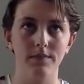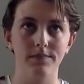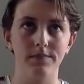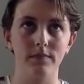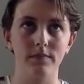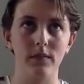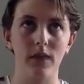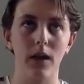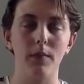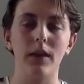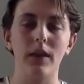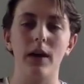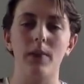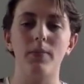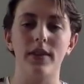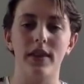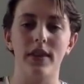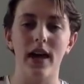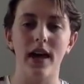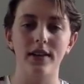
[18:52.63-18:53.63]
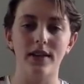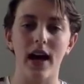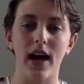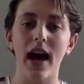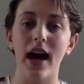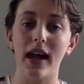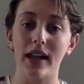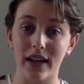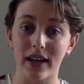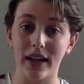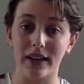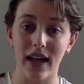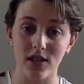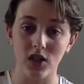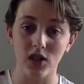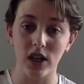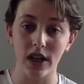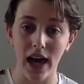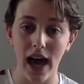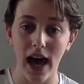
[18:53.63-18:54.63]
coming up with that dialect that
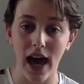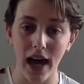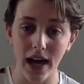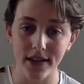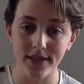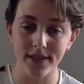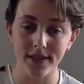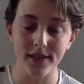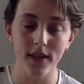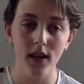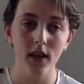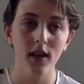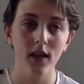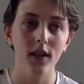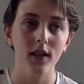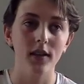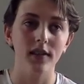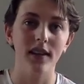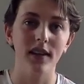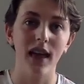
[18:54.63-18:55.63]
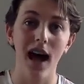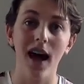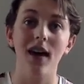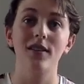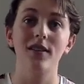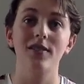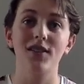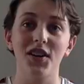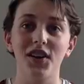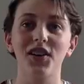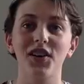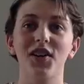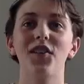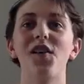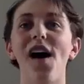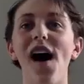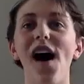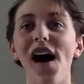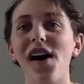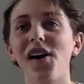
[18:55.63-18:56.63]
she has. That took a
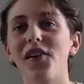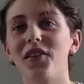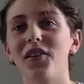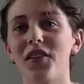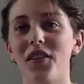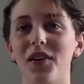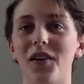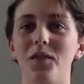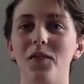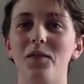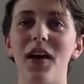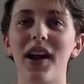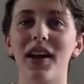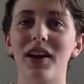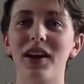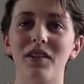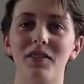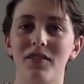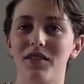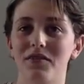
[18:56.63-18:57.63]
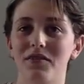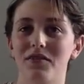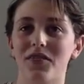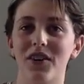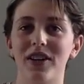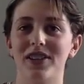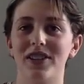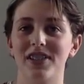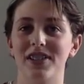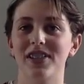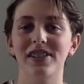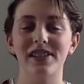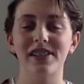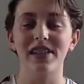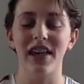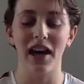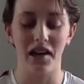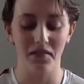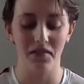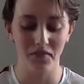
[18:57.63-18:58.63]
while. There were many different voices
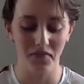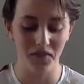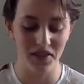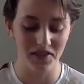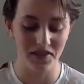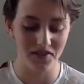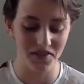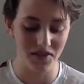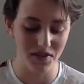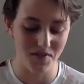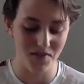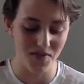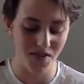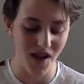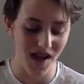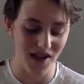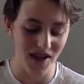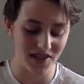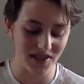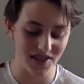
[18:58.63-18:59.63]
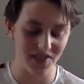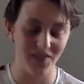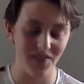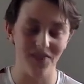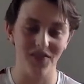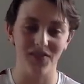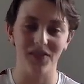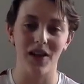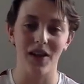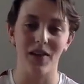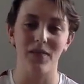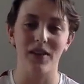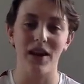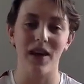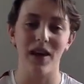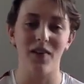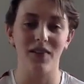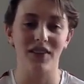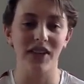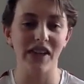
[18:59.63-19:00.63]
that went through the process of coming
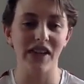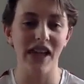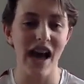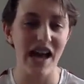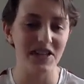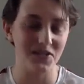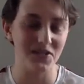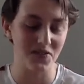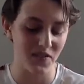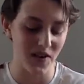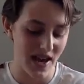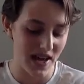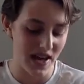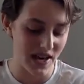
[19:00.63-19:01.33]
out with the last one.